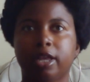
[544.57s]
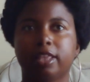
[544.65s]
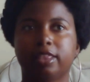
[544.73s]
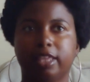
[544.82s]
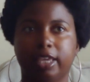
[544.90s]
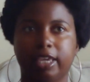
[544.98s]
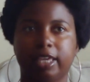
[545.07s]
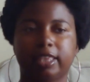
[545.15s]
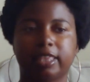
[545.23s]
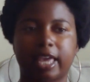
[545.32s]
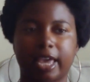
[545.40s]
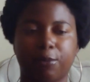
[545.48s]
thing
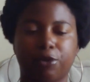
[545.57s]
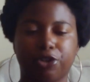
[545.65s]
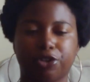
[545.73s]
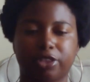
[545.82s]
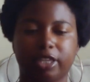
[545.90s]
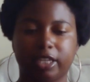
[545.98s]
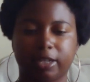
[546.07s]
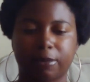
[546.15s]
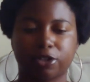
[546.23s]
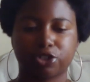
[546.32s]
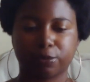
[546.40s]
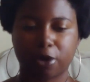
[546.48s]
that, when you're thinking about
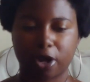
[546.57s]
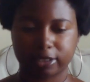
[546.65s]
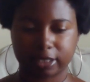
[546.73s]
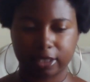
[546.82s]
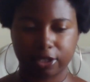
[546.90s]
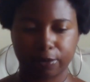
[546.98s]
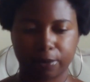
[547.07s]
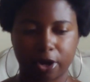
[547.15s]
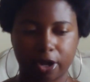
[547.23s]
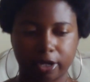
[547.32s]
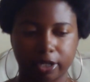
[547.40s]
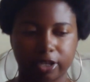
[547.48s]
selling your
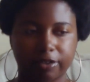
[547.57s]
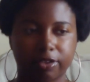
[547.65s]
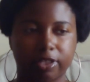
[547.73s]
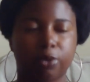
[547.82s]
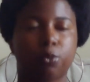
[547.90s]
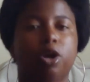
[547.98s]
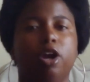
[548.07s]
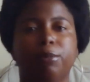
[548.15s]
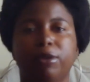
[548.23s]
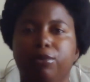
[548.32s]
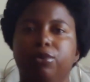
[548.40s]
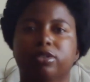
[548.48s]
product, you have to think, what are
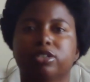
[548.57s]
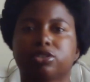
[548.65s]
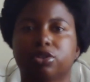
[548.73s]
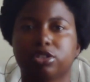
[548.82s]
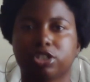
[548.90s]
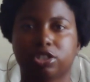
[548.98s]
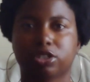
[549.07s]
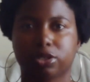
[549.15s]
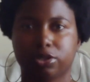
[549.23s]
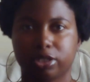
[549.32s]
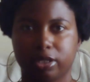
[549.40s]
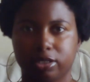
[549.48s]
people going to search in the
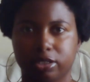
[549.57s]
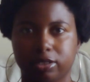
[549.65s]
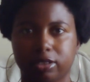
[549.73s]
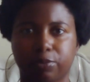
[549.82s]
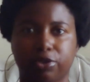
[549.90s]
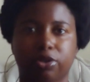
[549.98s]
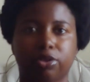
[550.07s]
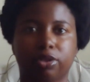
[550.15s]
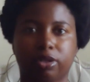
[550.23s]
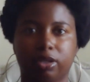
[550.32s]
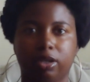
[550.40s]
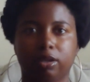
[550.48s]
search engines when they're
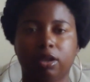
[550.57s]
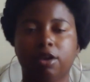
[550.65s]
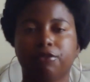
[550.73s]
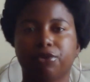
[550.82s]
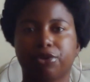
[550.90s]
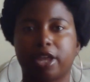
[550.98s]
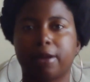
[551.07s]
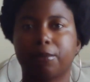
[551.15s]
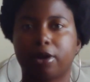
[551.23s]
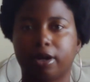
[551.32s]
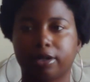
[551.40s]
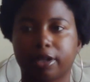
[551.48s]
looking for that
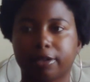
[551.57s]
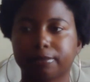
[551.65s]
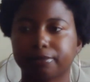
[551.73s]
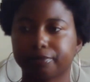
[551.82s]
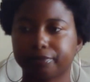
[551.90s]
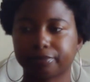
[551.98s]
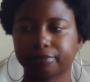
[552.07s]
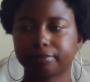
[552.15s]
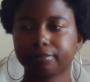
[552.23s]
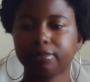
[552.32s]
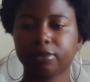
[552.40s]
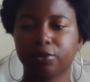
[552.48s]
product?
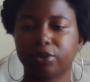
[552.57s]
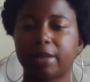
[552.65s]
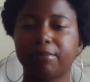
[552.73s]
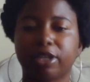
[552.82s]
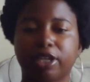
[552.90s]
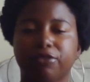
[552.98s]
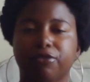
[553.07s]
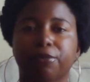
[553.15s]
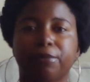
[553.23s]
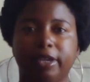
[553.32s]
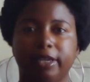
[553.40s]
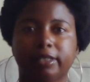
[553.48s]
When I'm looking for
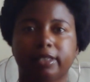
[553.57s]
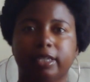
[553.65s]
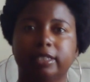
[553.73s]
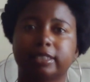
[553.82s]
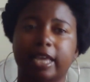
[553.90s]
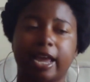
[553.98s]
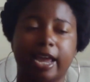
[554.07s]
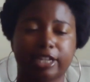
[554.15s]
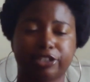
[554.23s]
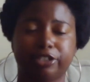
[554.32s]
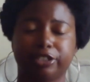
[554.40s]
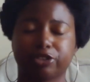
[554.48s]
pink things, I
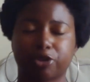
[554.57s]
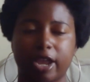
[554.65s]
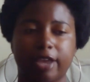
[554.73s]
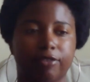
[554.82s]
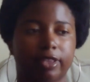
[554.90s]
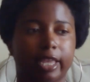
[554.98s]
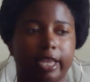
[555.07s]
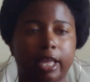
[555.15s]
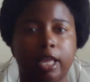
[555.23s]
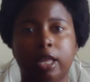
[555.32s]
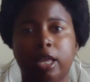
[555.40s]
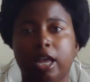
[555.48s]
actually describe it like,
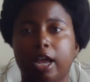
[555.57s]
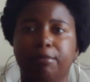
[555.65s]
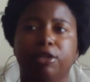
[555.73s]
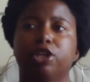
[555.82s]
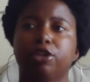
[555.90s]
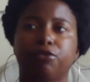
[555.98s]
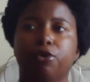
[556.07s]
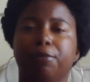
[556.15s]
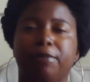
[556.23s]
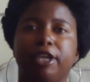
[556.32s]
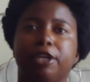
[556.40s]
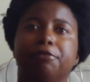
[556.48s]
I'm looking for a
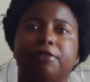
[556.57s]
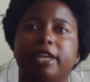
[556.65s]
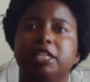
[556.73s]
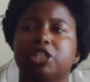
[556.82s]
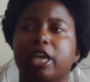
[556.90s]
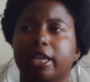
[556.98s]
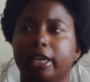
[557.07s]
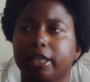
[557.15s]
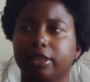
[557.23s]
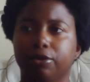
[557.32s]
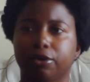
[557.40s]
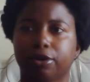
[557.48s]
pink rain jacket,
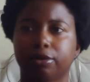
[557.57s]
or,